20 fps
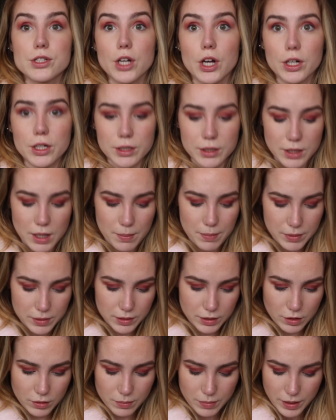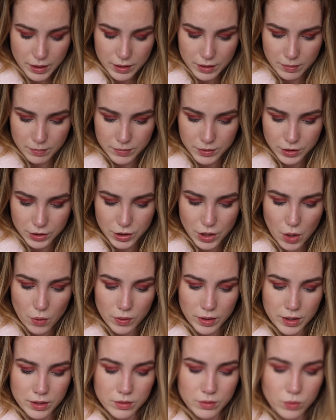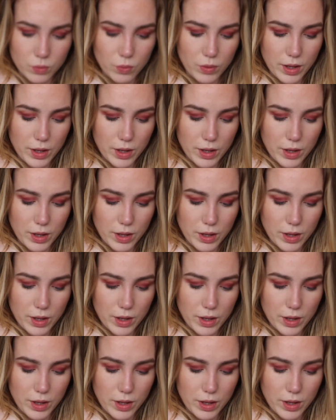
darken it up a little bit. I'm going to go in